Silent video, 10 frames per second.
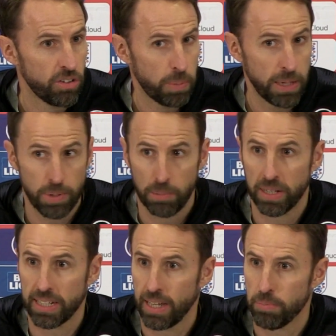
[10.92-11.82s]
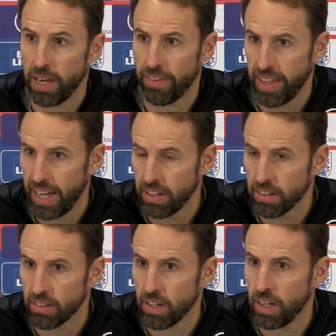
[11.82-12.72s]
speak publicly about that
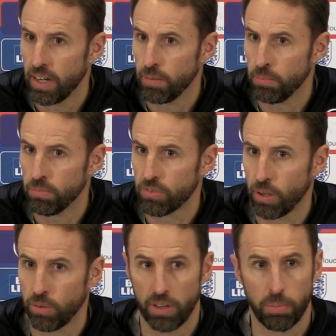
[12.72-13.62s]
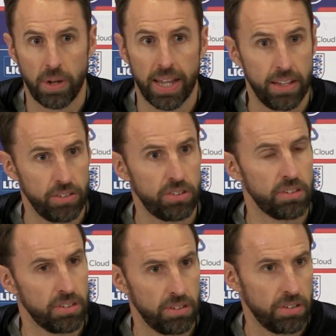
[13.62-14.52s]
um, so that the
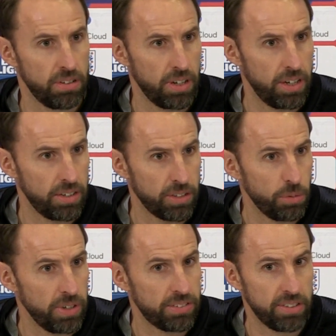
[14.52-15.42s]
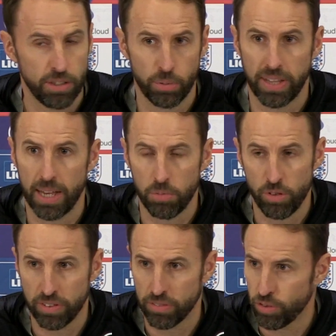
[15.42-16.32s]
players uh, don't need to deal with that
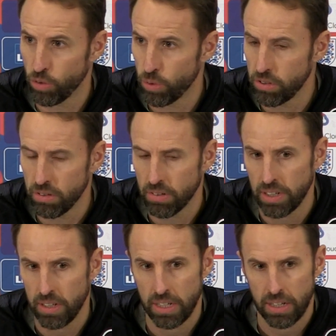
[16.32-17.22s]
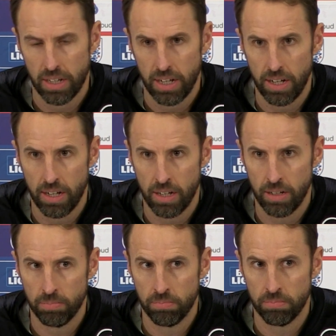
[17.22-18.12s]
moving forward.
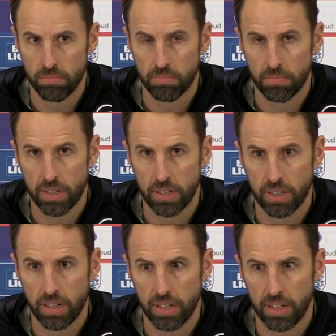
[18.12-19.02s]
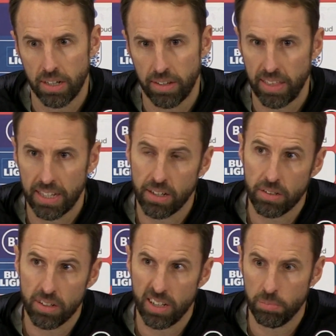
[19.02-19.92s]
Um, I
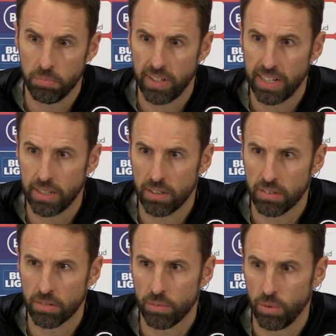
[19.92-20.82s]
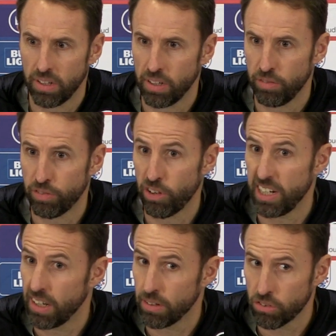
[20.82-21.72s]
think I'm dealing with a very
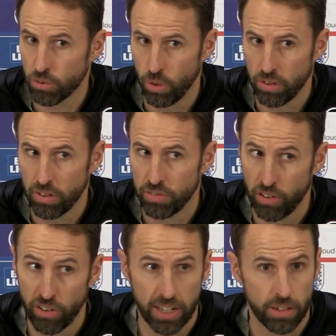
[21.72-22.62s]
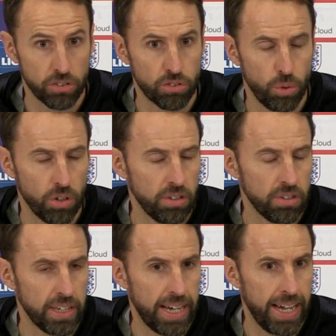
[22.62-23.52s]
young squad, very young squad,
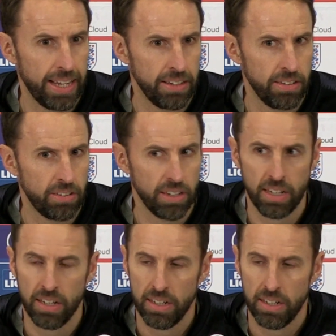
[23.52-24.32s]
and